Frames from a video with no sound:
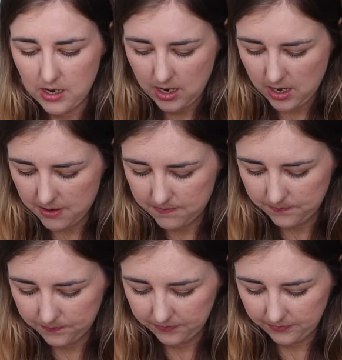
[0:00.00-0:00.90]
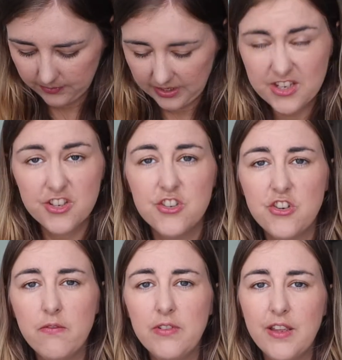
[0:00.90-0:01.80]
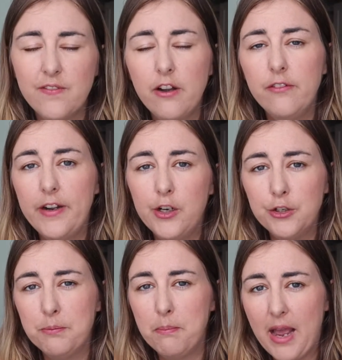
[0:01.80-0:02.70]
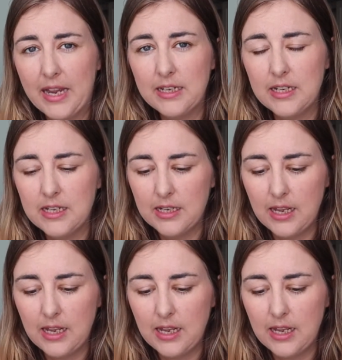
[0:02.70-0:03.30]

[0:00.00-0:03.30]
It's just generally a very, very good bag.